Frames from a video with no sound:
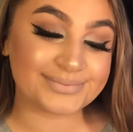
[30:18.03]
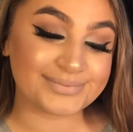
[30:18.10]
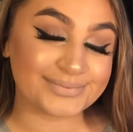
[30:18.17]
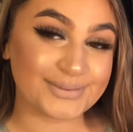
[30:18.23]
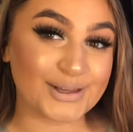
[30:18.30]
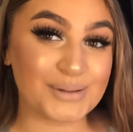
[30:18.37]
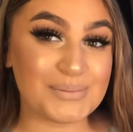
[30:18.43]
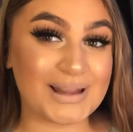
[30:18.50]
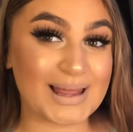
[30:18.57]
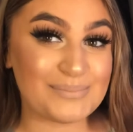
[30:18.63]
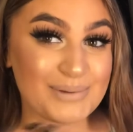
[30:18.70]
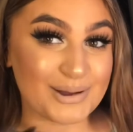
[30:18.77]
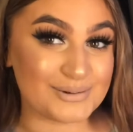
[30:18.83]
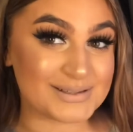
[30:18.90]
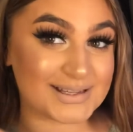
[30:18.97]
Look at me like
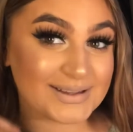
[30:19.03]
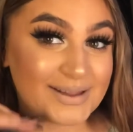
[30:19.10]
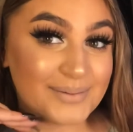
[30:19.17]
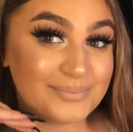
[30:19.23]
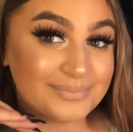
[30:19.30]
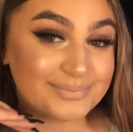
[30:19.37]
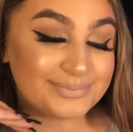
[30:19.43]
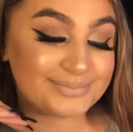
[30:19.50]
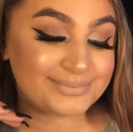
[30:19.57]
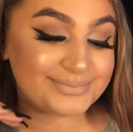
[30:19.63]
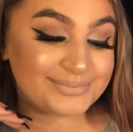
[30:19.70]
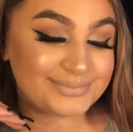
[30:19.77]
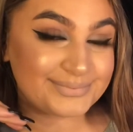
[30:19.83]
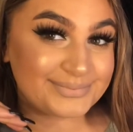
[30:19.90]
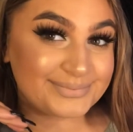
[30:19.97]
posing like,
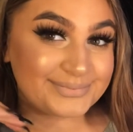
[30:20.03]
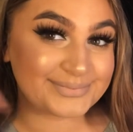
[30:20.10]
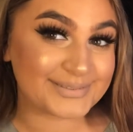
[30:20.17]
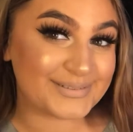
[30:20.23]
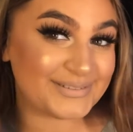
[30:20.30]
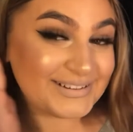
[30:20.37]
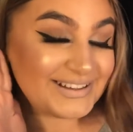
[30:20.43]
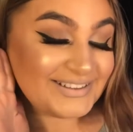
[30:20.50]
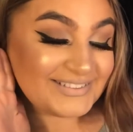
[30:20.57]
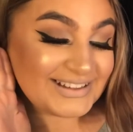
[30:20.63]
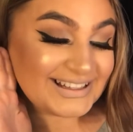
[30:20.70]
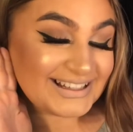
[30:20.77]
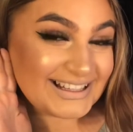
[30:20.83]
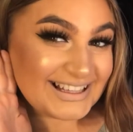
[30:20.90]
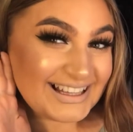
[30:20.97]
what do you
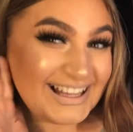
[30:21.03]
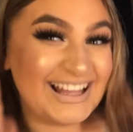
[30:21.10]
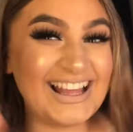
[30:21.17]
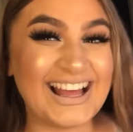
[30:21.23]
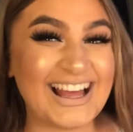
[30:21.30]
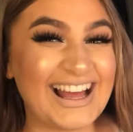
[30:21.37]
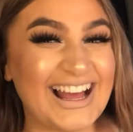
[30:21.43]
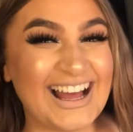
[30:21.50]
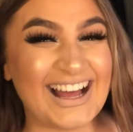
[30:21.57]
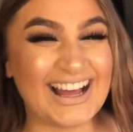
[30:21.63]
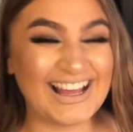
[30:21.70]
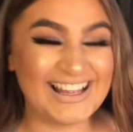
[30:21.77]
think?